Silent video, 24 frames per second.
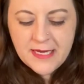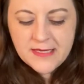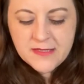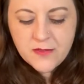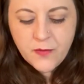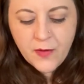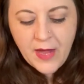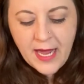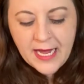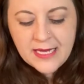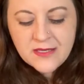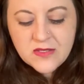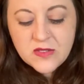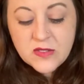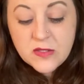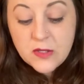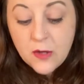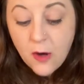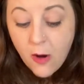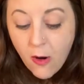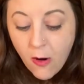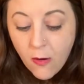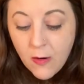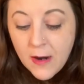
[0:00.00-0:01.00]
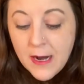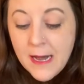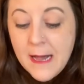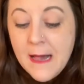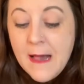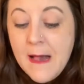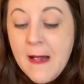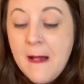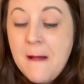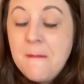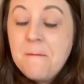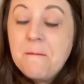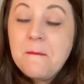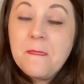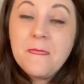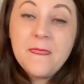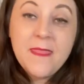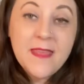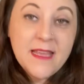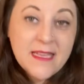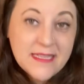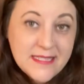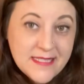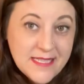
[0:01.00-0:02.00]
Okay, so
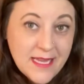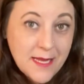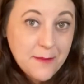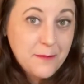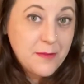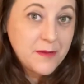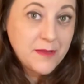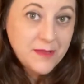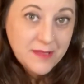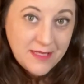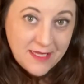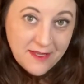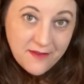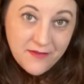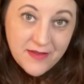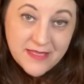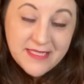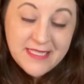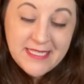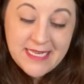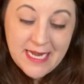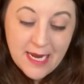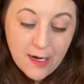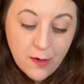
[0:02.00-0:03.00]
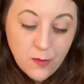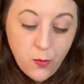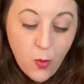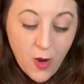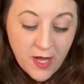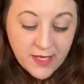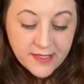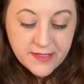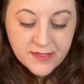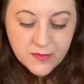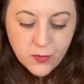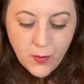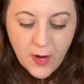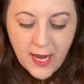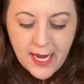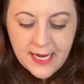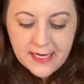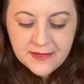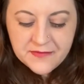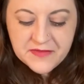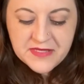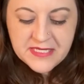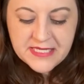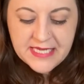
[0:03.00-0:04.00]
this, I believe, is deck 1's way of
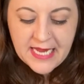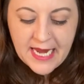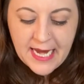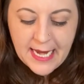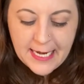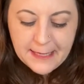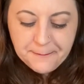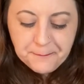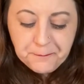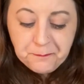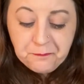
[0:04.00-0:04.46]
saying,